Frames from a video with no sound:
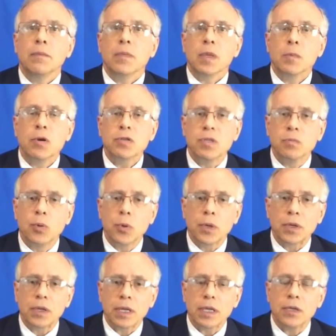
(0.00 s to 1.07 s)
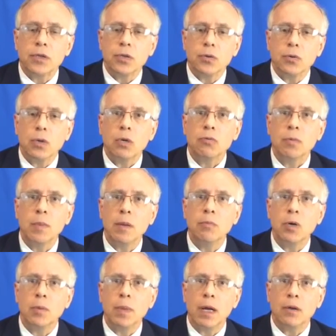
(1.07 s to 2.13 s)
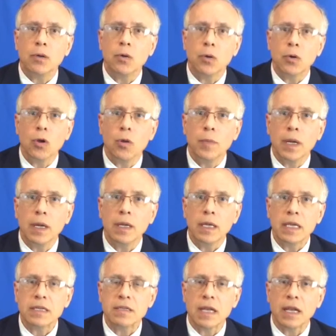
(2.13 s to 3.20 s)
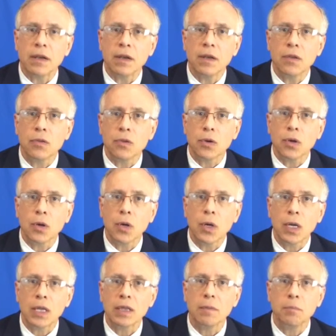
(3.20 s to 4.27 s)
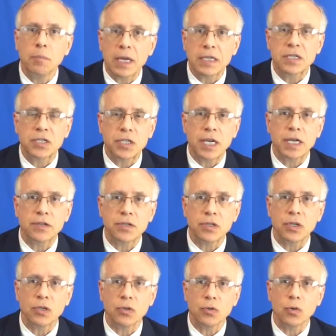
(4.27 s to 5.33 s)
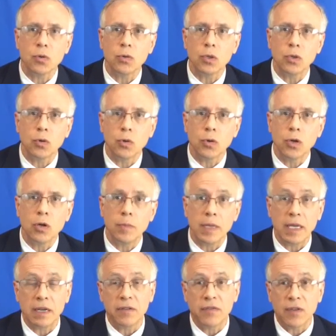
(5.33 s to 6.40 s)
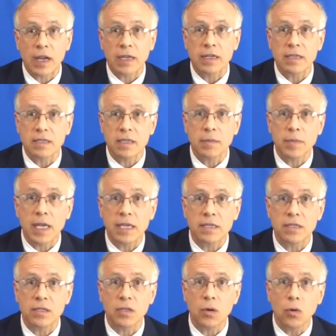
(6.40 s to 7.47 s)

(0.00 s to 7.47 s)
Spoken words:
The most important thing to remember about chordoma is that they're the best chance to control a chordoma. And in fact, in some cases, the